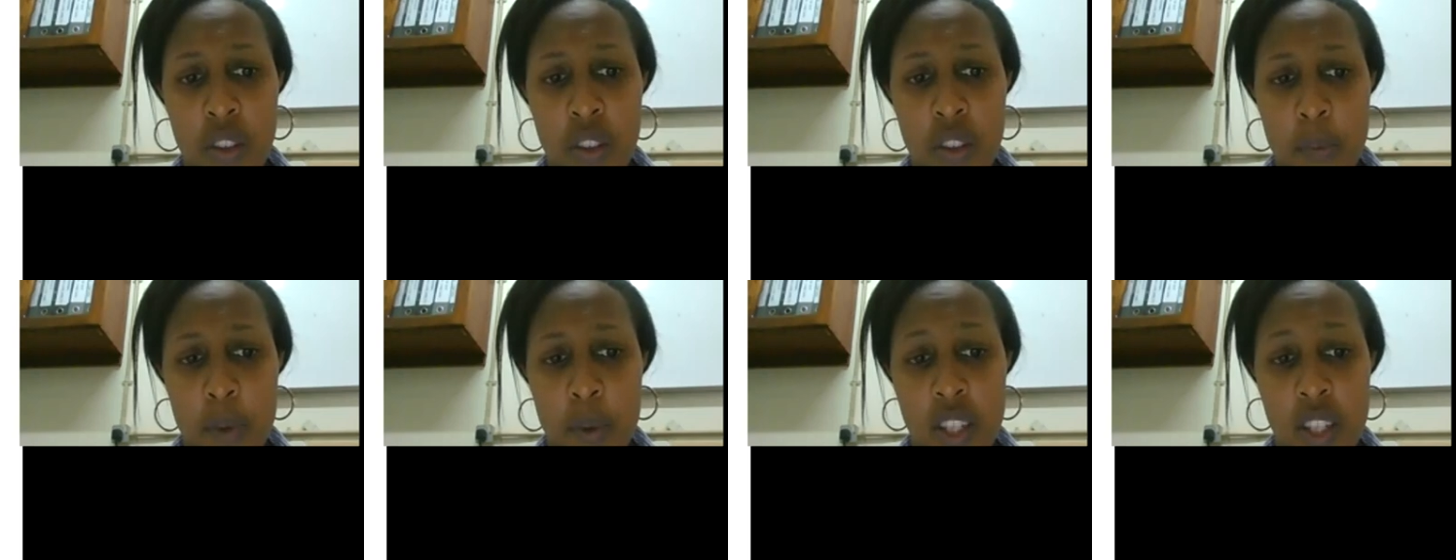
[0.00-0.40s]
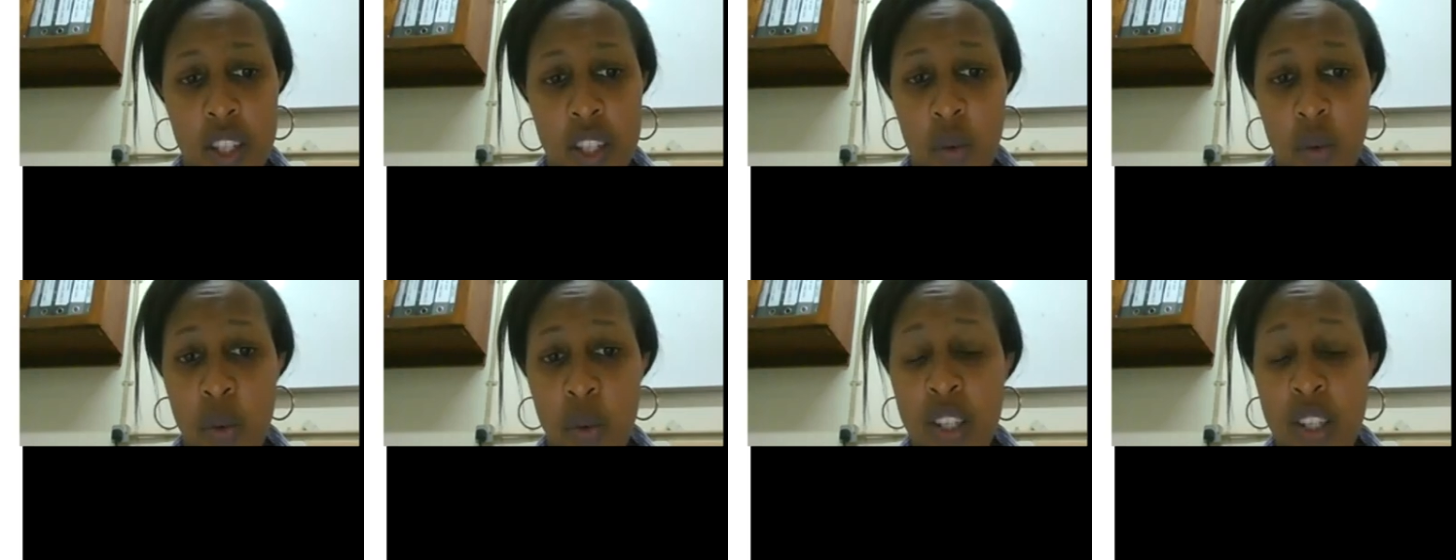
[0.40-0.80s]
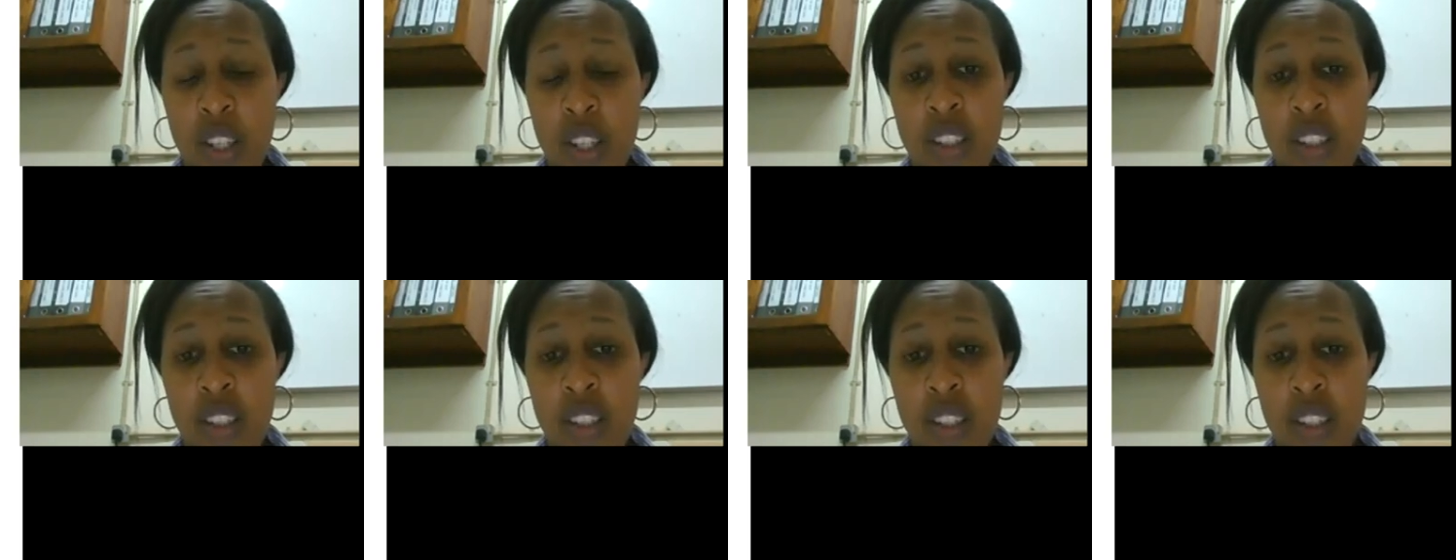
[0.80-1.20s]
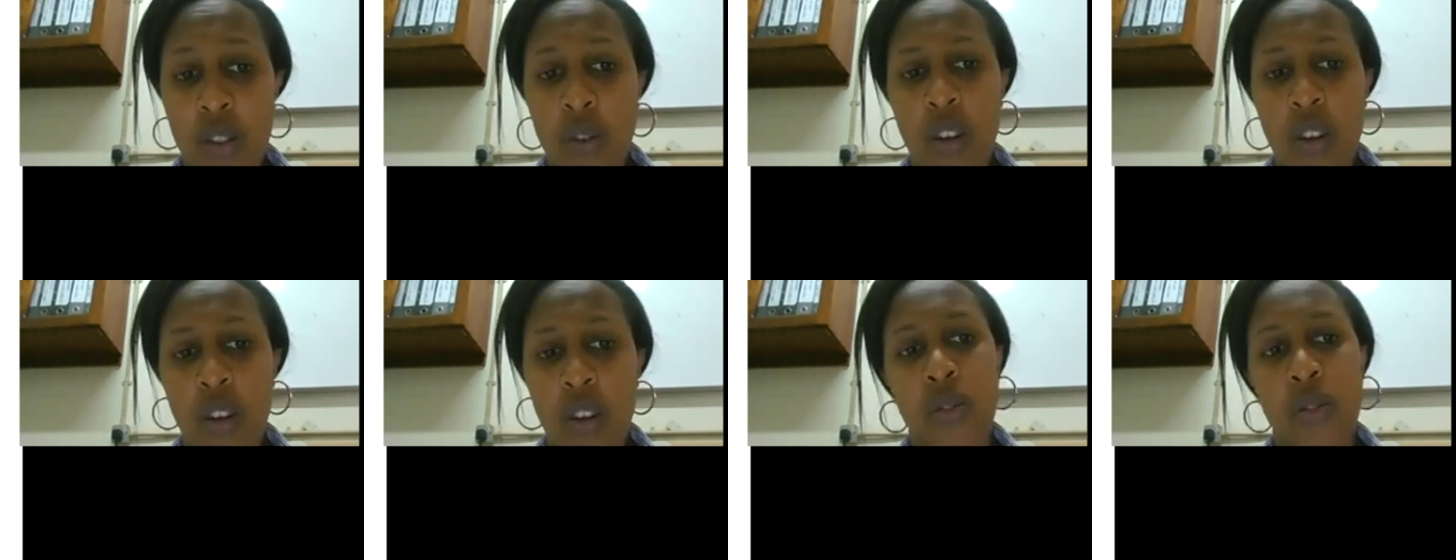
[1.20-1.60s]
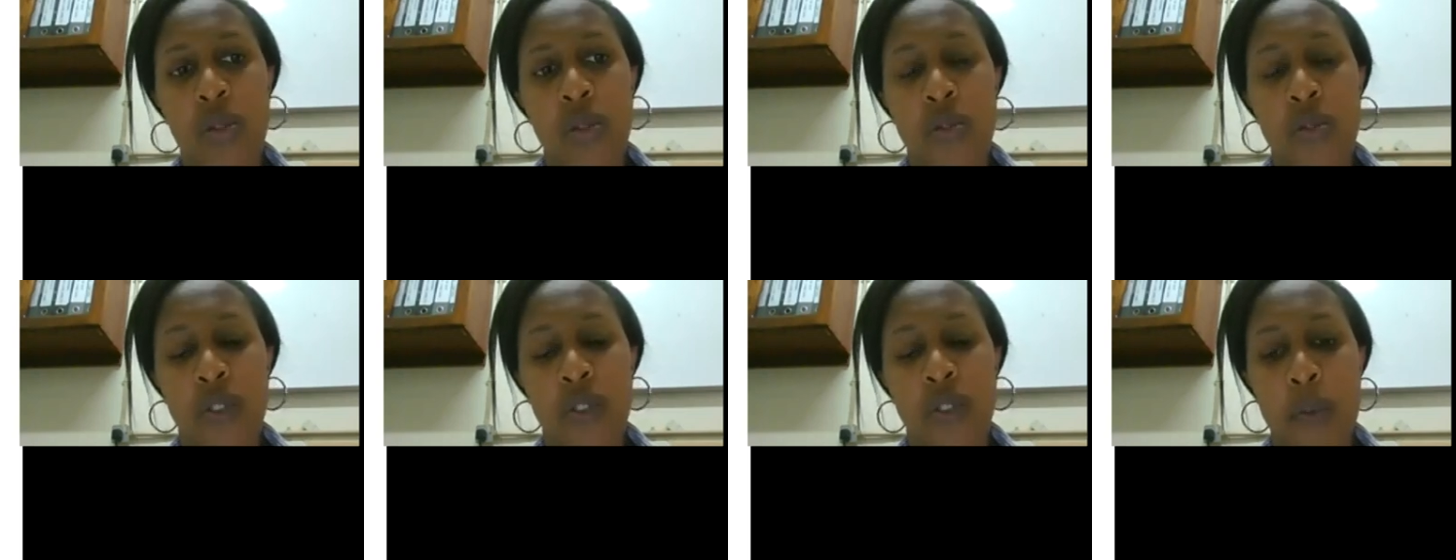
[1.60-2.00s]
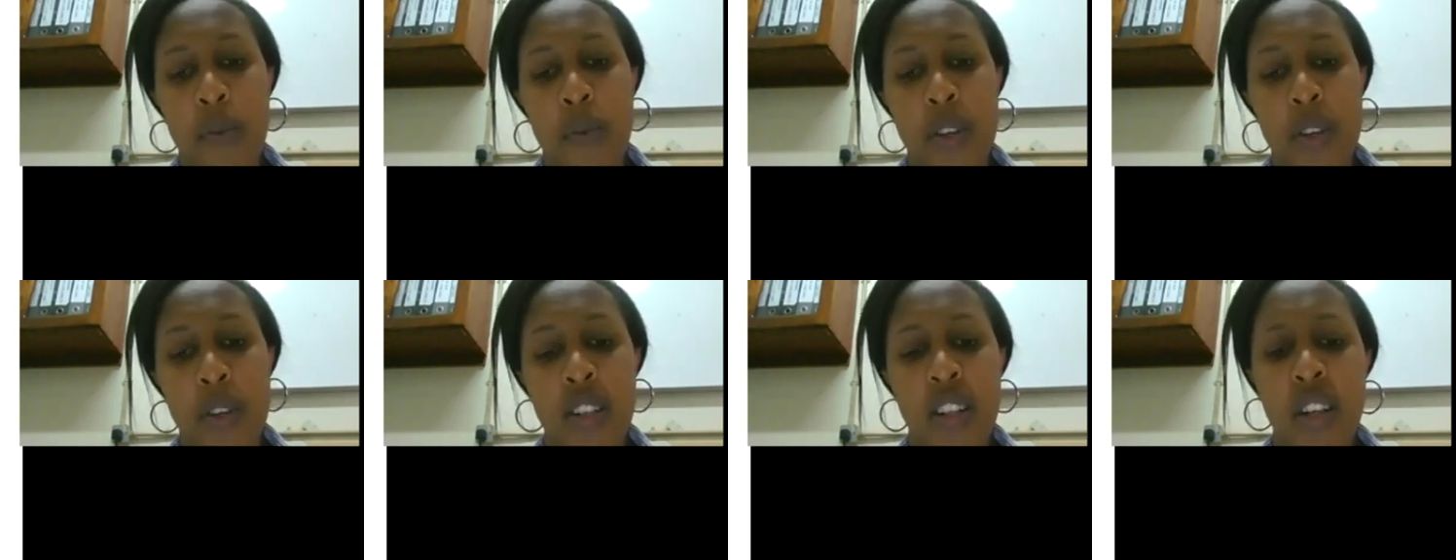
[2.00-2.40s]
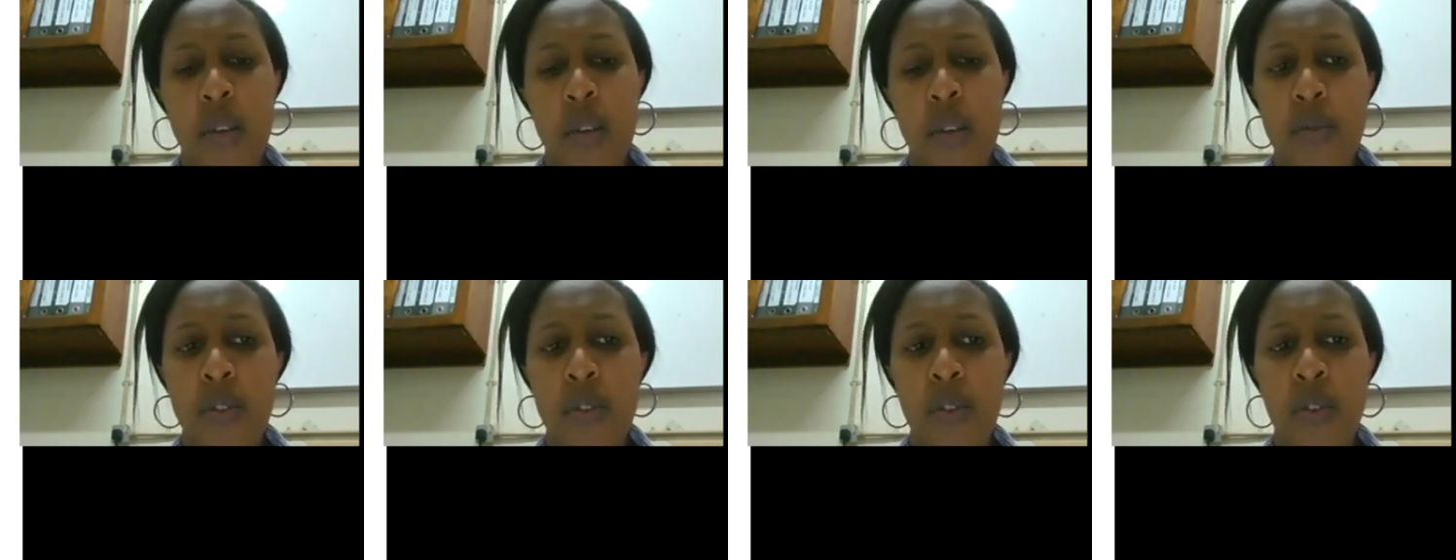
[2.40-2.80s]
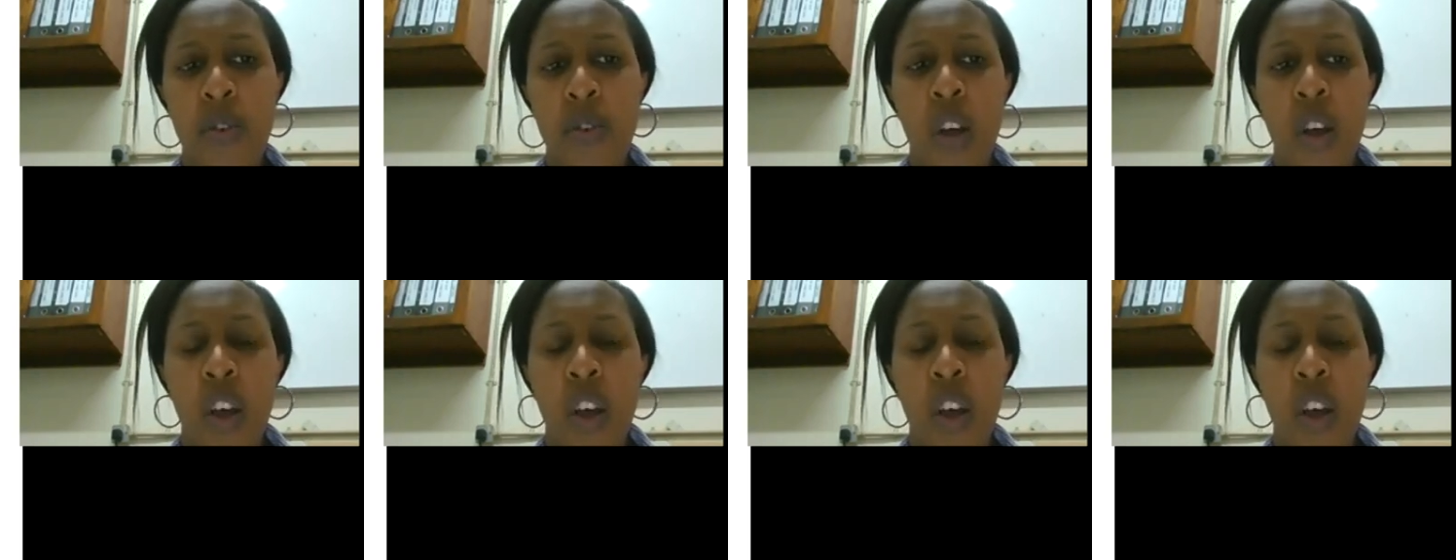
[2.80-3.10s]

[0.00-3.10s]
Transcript: the patient and what it is that you cannot do for a patient helps you